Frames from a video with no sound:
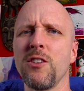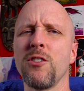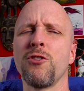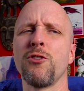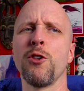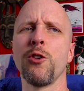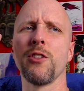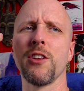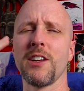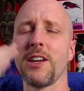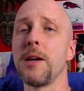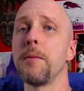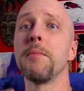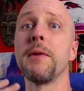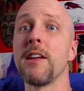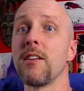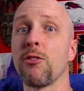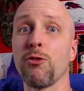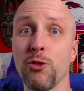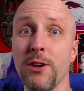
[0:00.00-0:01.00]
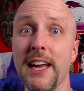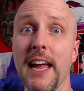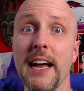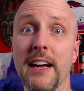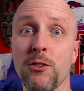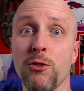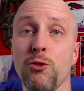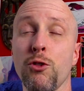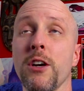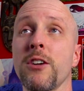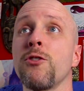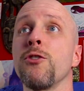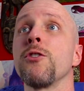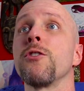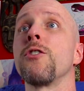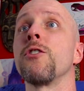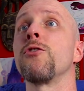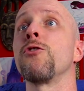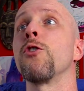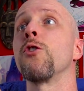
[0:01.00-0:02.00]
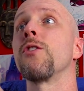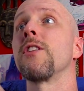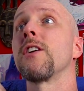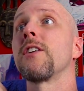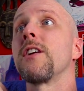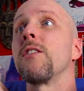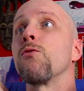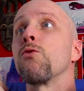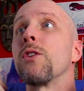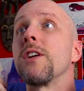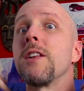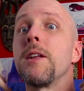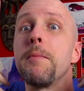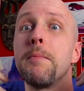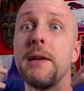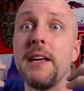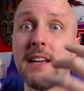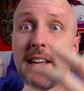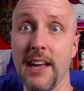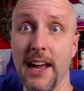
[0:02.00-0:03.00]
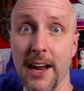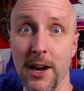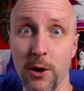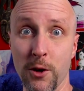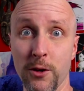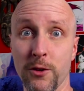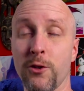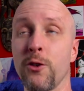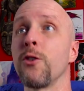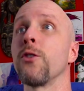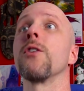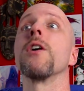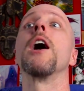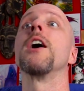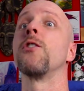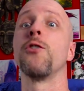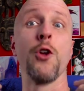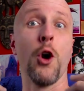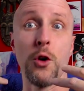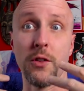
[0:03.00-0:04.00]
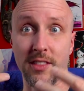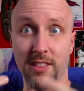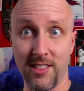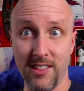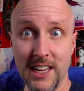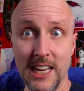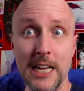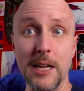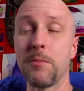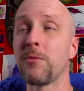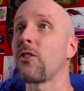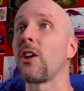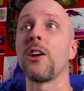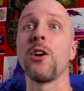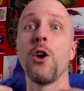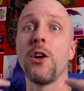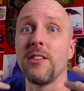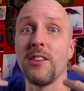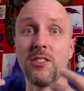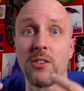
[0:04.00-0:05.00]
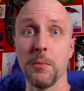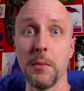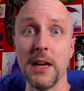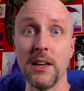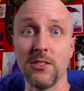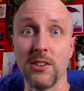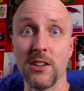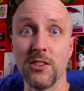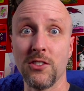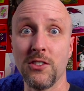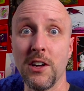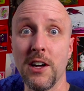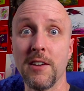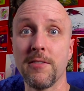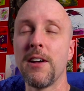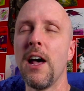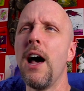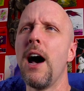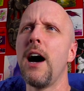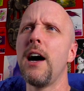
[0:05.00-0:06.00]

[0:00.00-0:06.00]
to show there can be a three-act structure, to show there can really be character, adult themes, like all this amazing stuff,